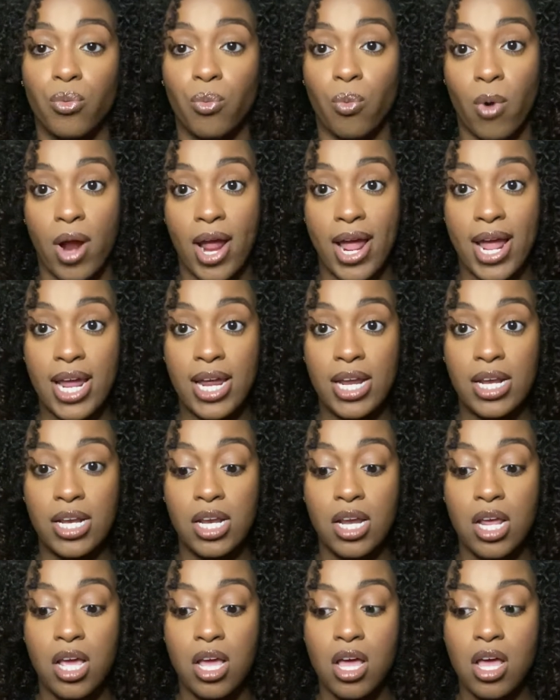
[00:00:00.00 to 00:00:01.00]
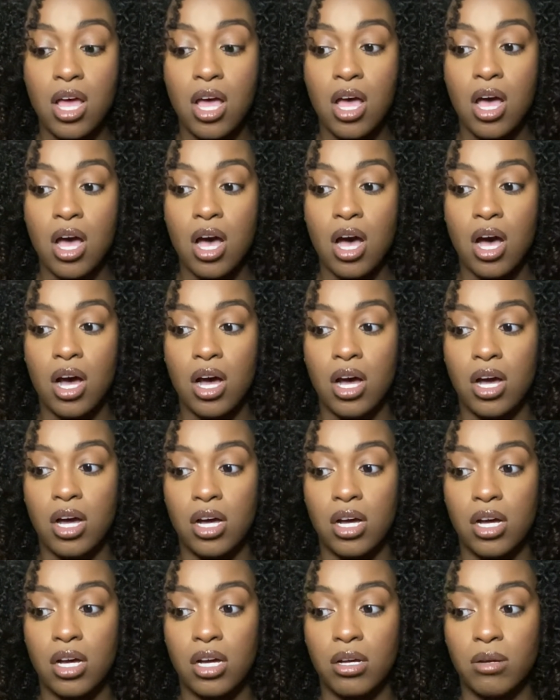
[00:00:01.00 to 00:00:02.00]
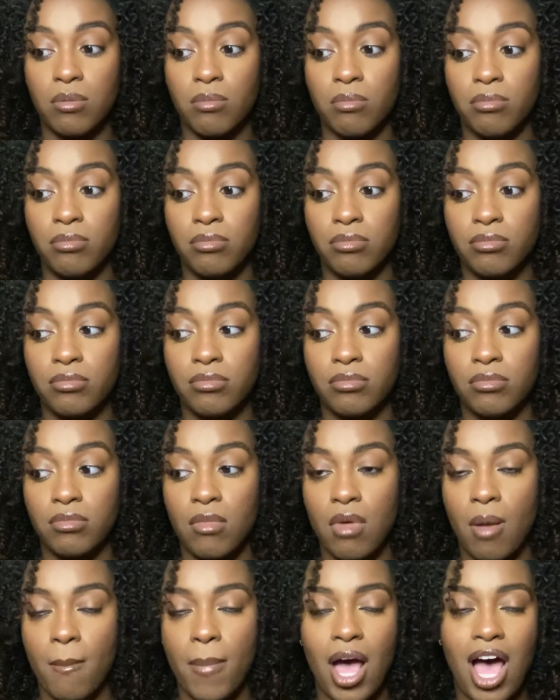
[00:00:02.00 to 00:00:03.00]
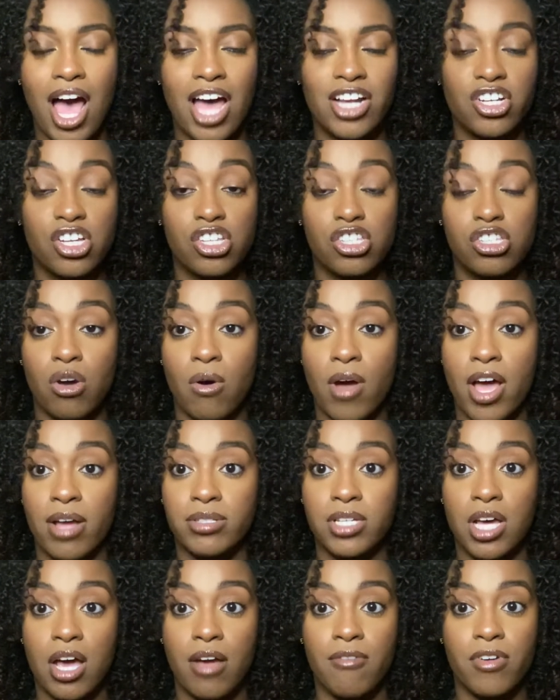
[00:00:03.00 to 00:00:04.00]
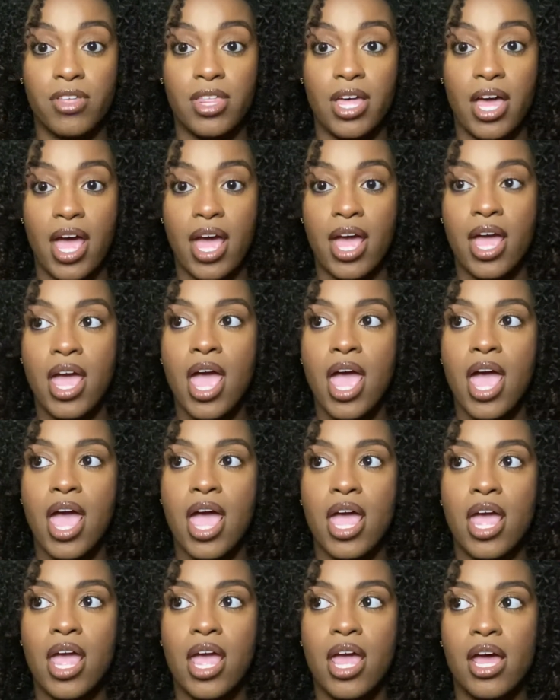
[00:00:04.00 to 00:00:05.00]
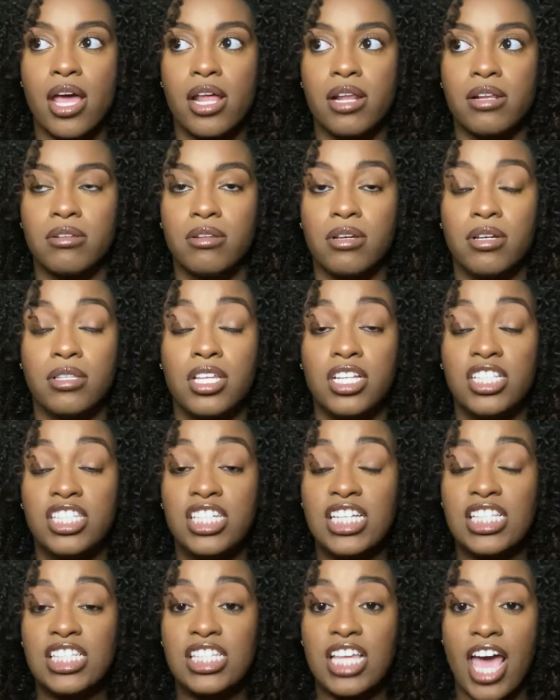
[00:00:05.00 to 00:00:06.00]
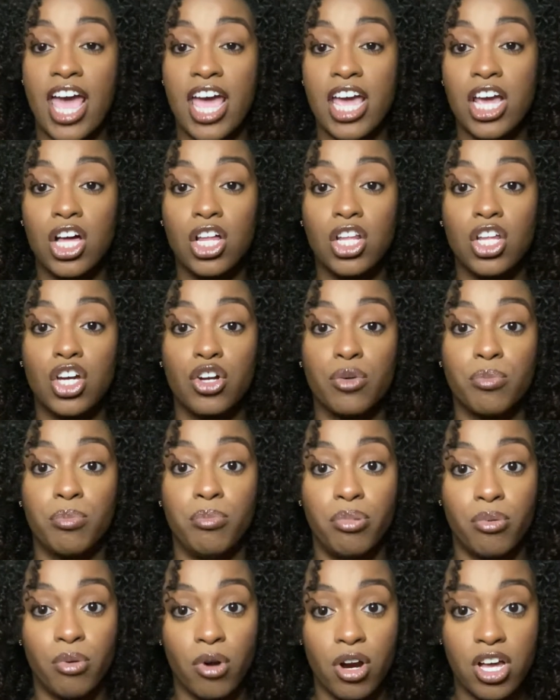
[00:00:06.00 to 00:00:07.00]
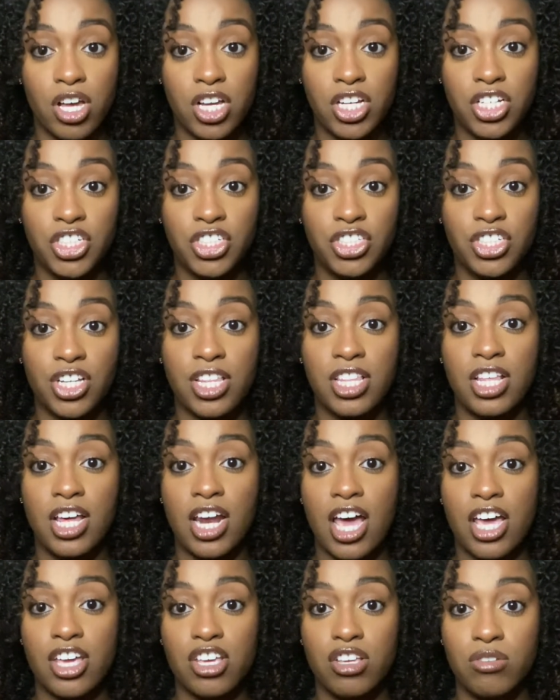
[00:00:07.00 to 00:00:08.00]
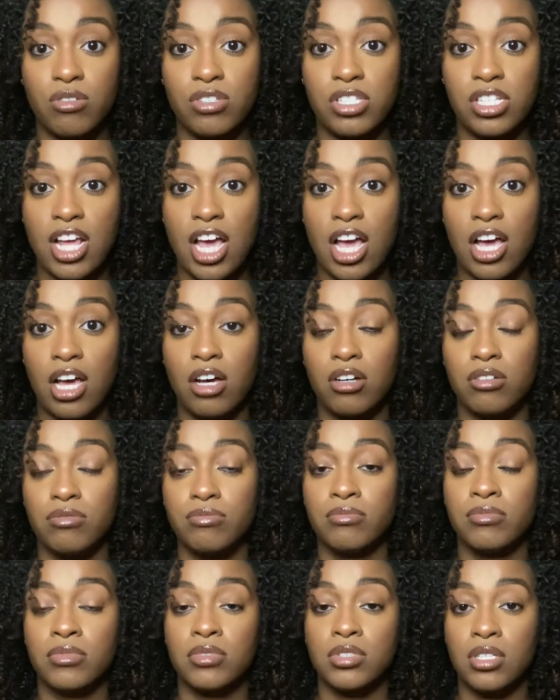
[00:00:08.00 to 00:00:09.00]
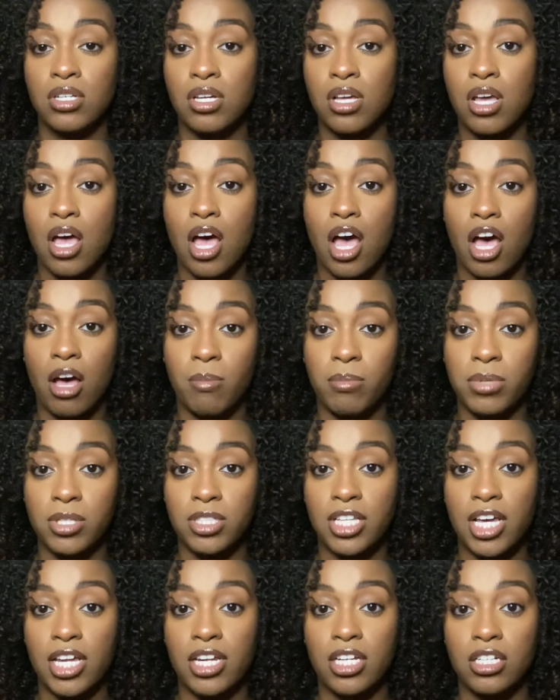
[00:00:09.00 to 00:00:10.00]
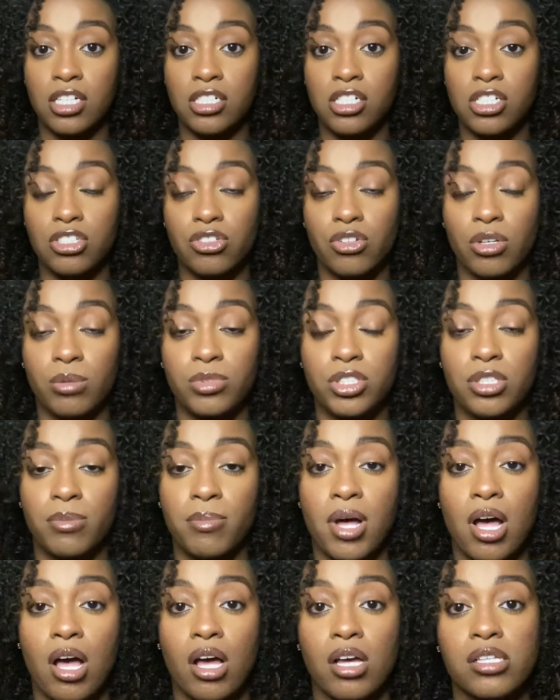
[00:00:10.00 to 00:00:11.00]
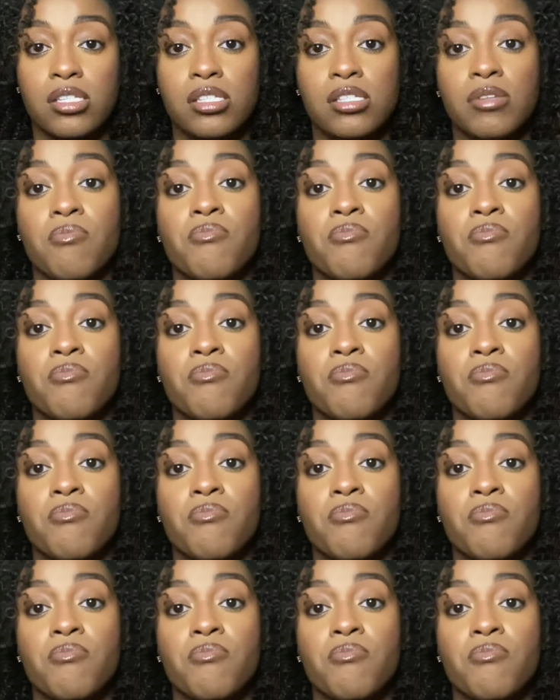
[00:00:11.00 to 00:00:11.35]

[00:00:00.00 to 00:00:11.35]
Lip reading: great. Um, but I just don't have time for that. And the detangler brush that I use now, I'll put that in the description box.